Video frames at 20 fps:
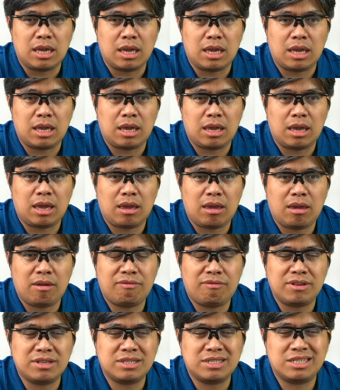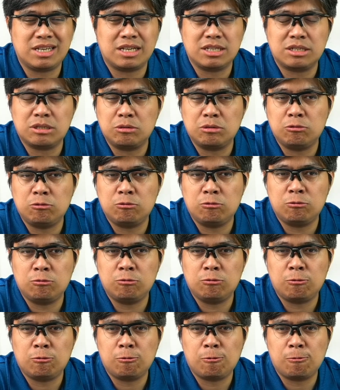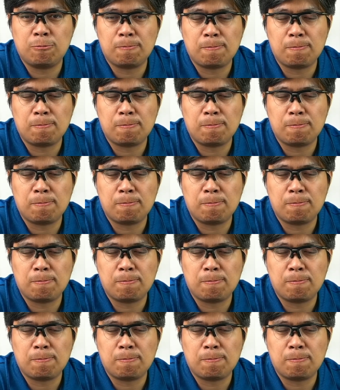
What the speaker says: if it's just to